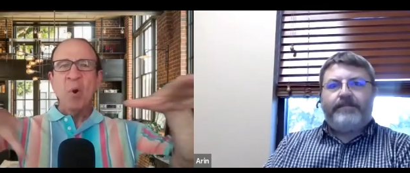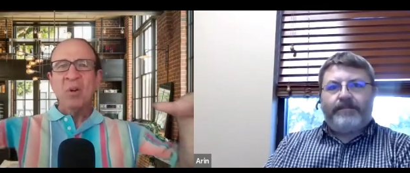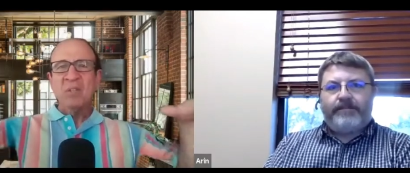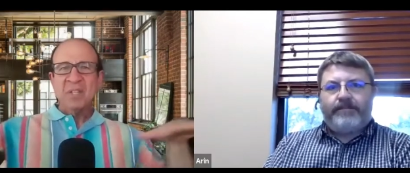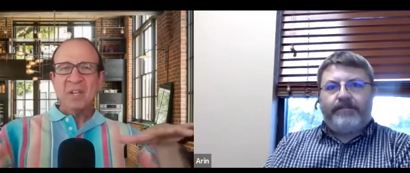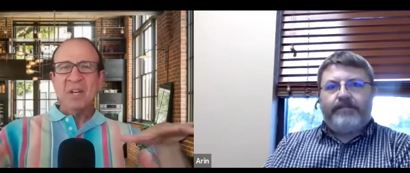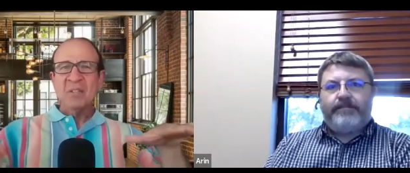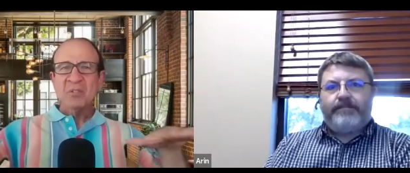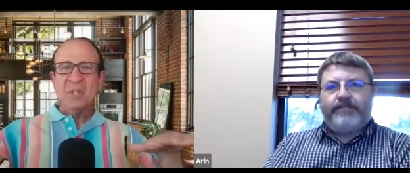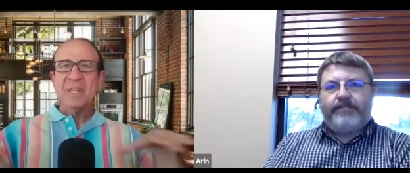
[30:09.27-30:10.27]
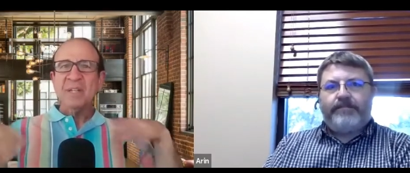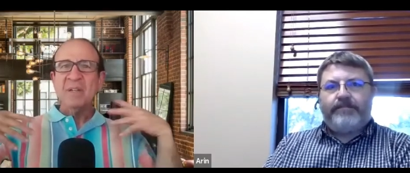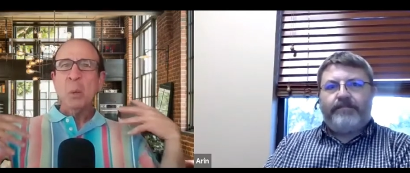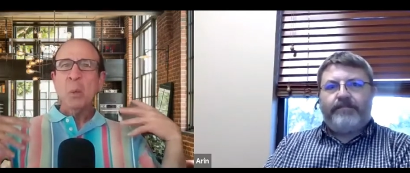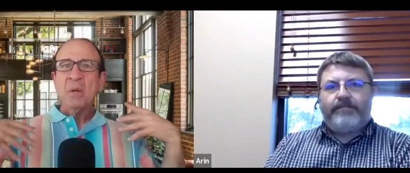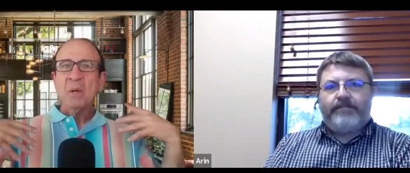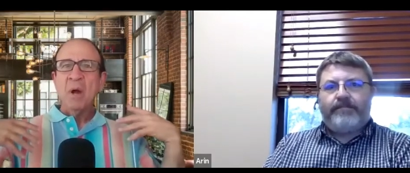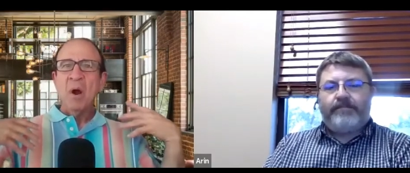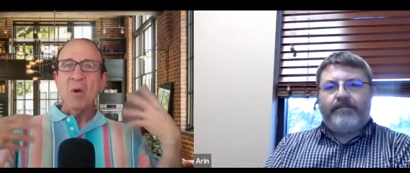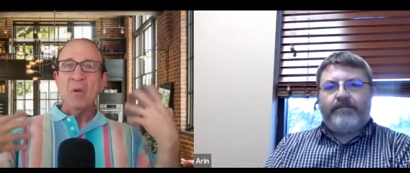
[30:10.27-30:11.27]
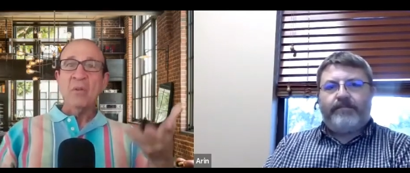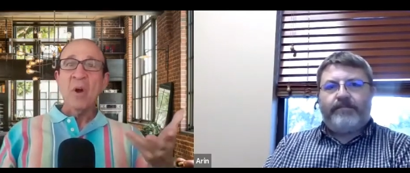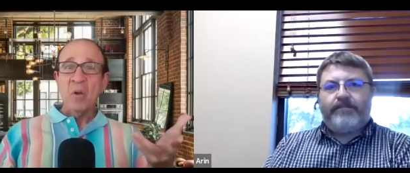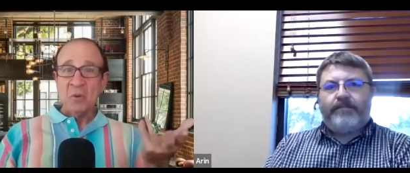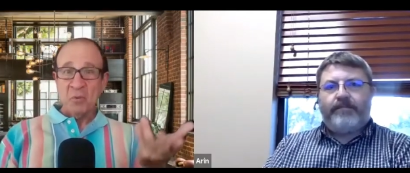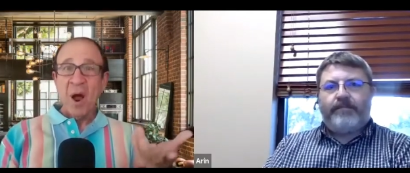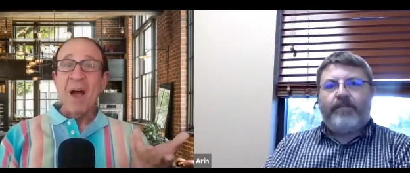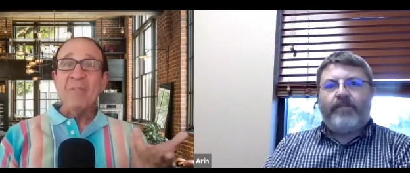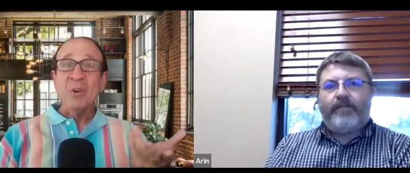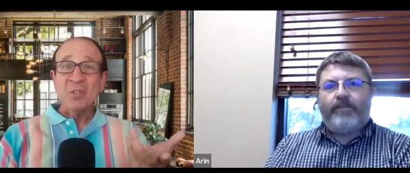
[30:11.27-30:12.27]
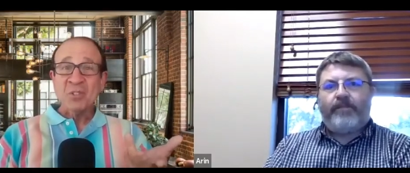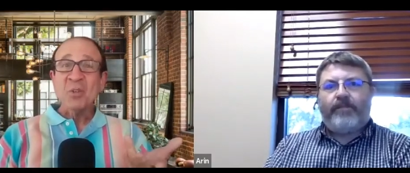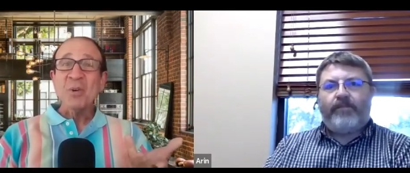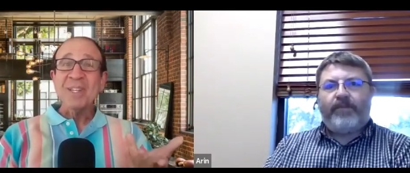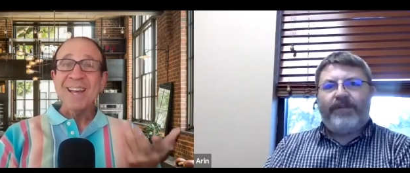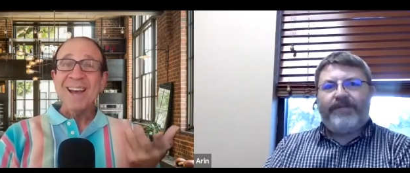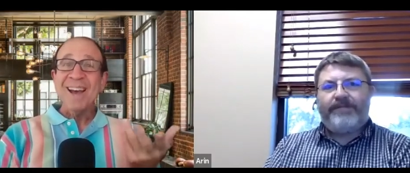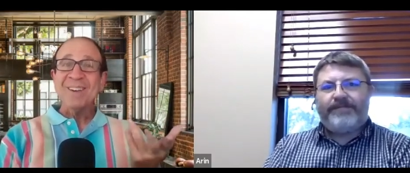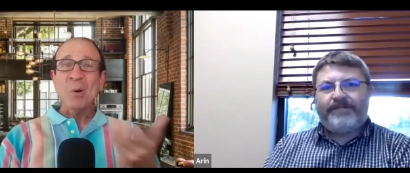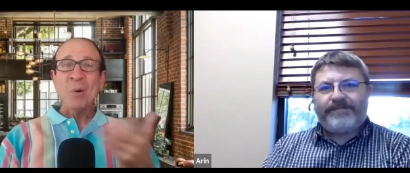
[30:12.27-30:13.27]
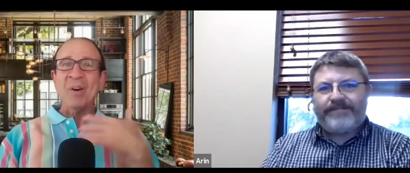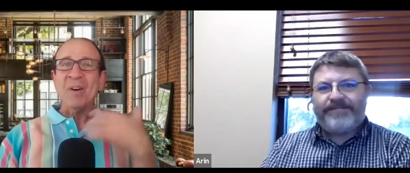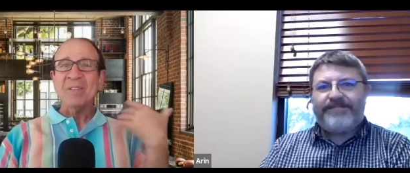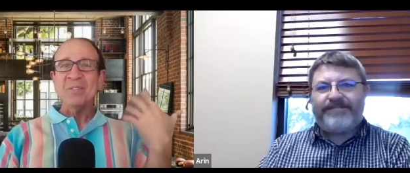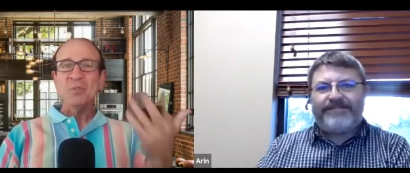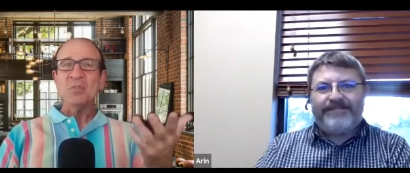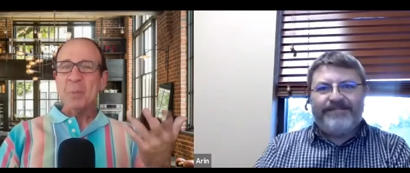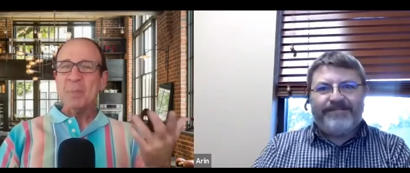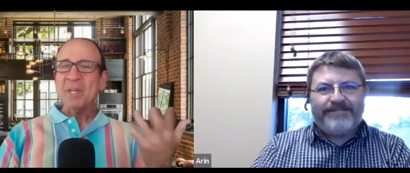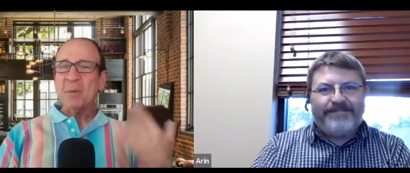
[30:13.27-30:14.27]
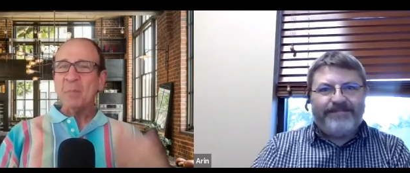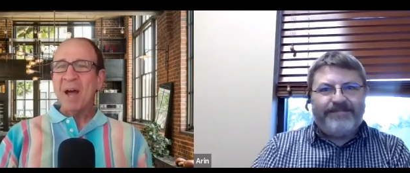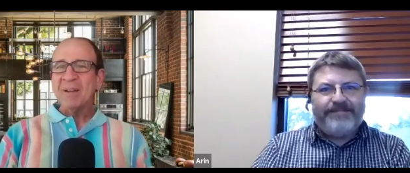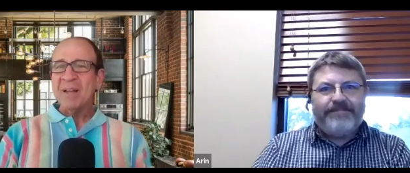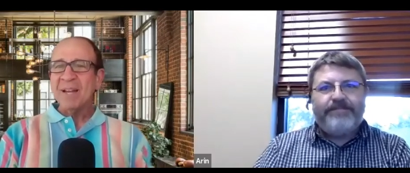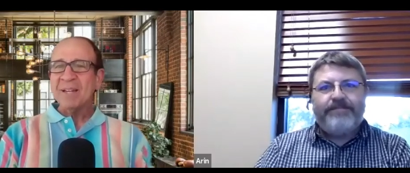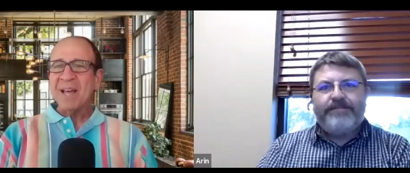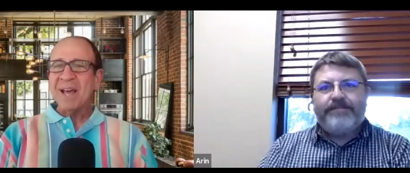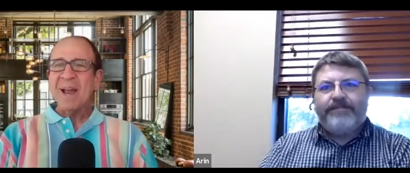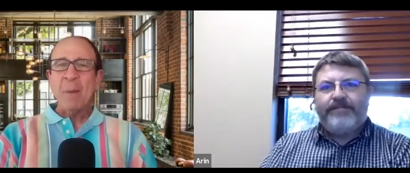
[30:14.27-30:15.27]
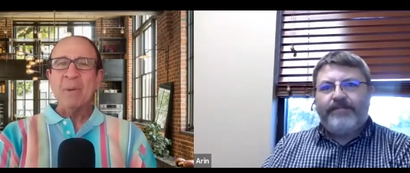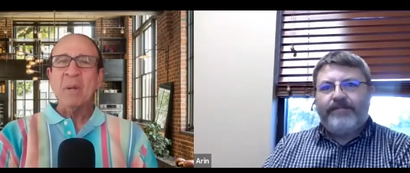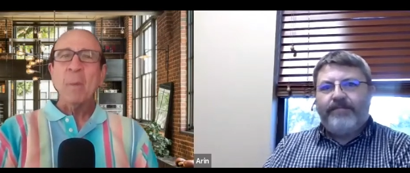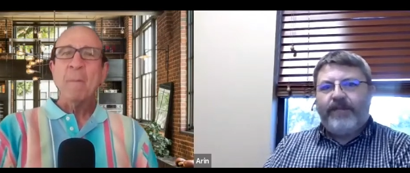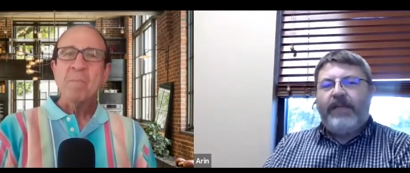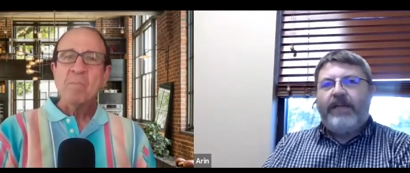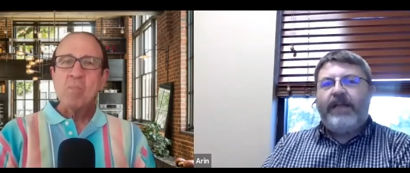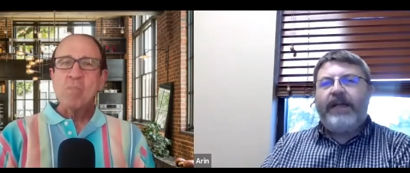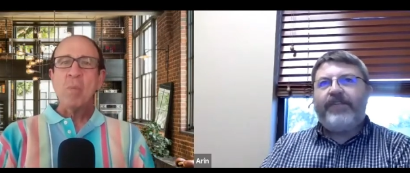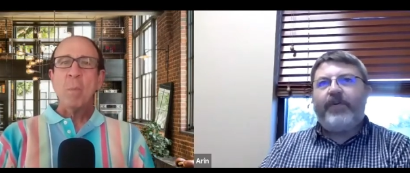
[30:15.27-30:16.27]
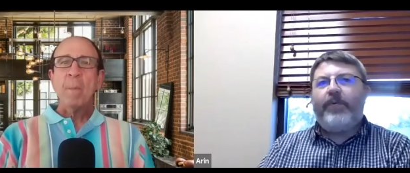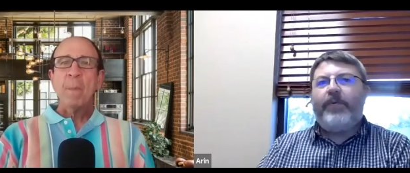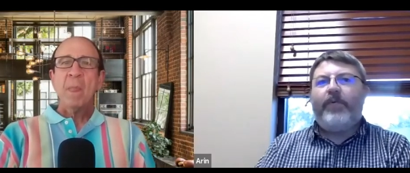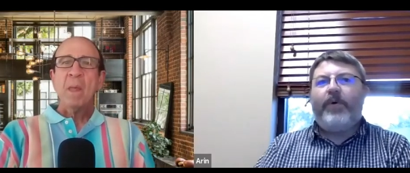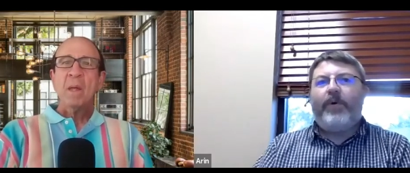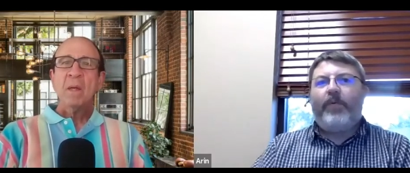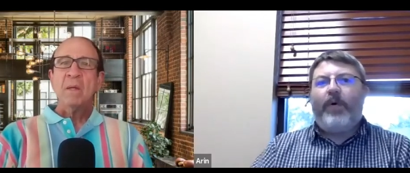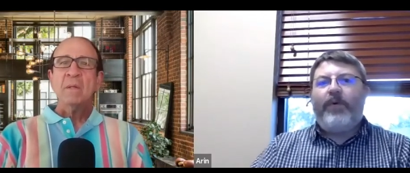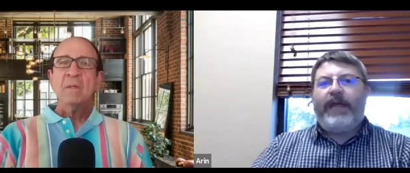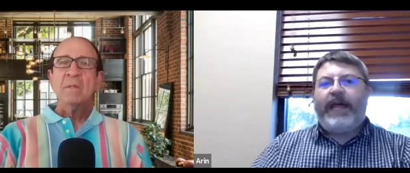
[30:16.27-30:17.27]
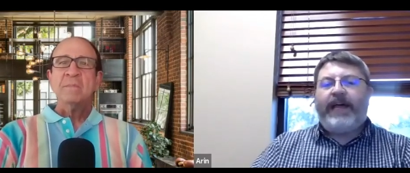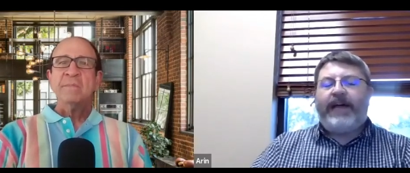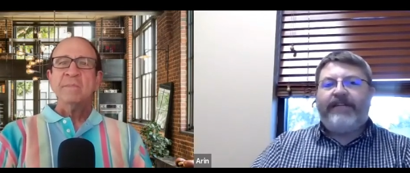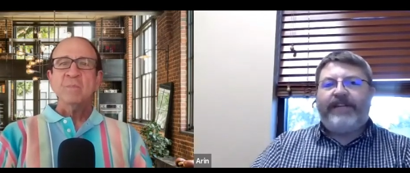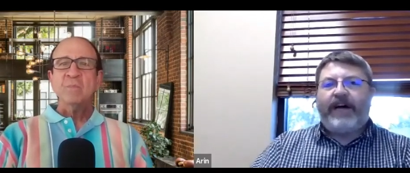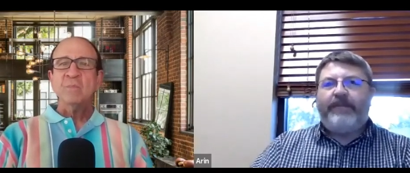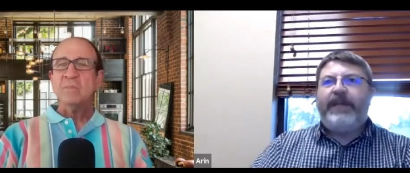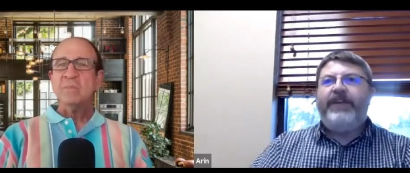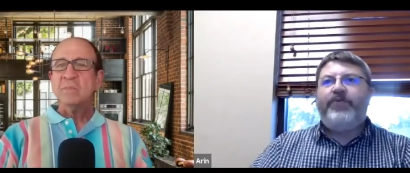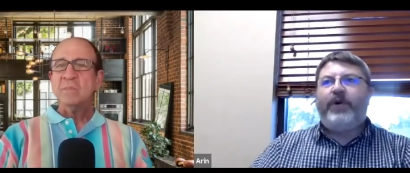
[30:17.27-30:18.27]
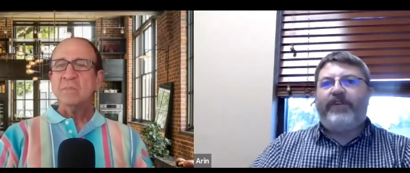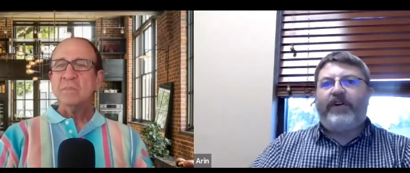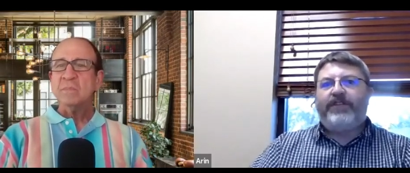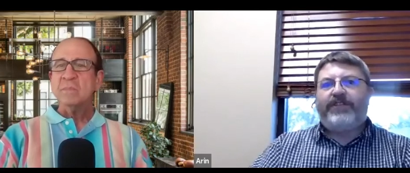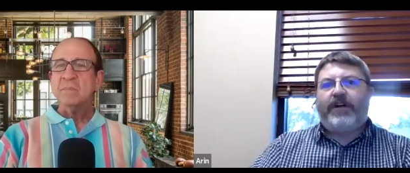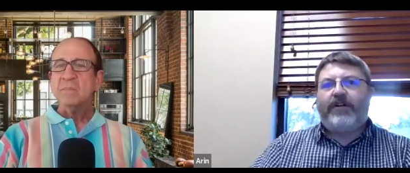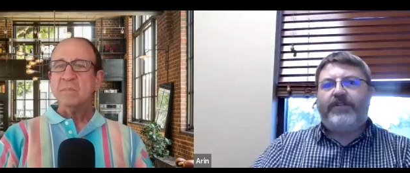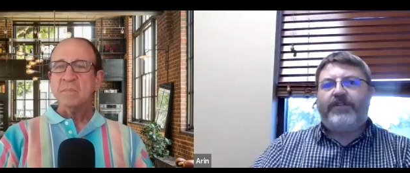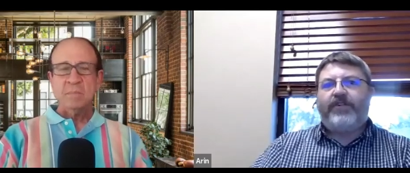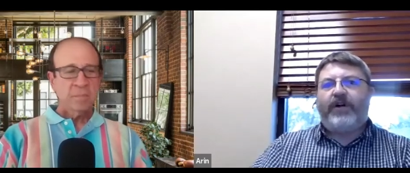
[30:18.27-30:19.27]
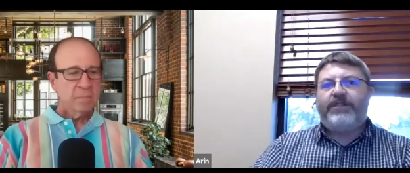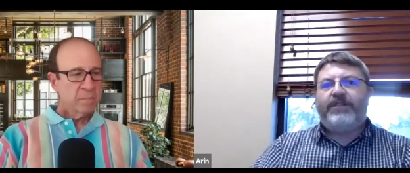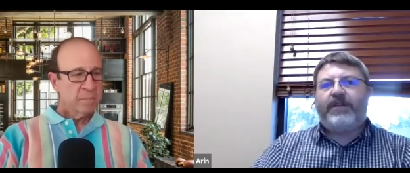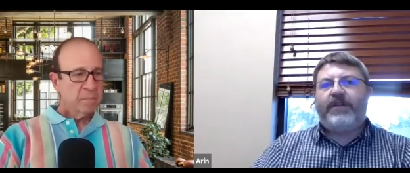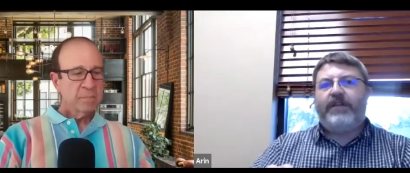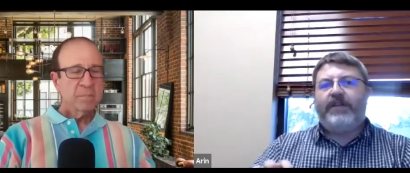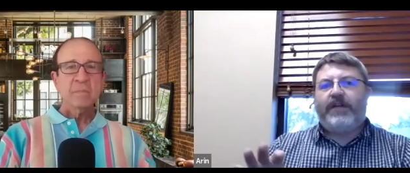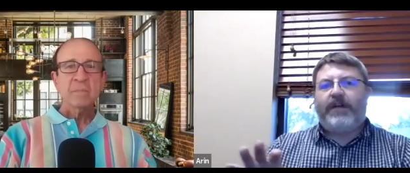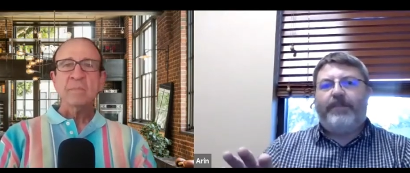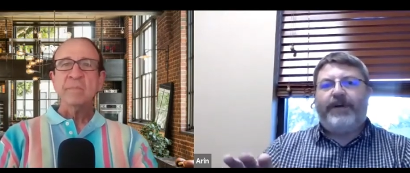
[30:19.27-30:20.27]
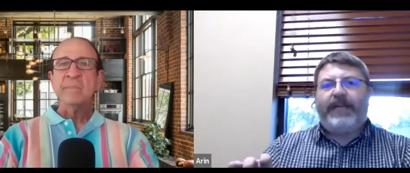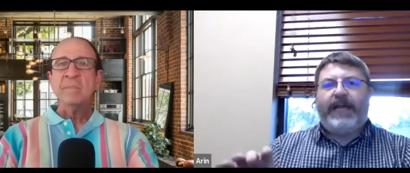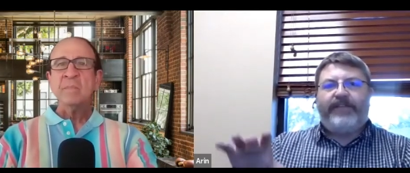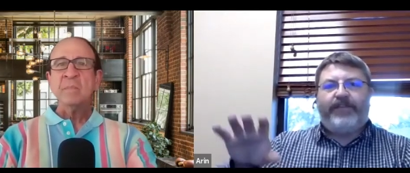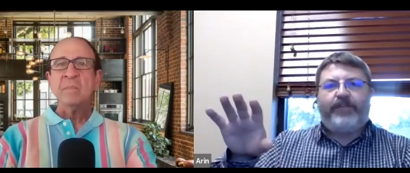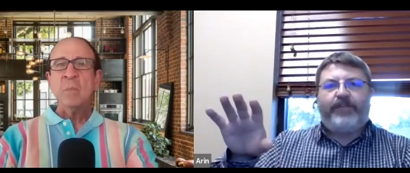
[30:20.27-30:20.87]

Speaker 1: parts of the country, and are are the drivers doing that, or are you shipping them? How, how does that
Speaker 2: happen? Yeah, so what we have, um, each one of our installers across the, the company has a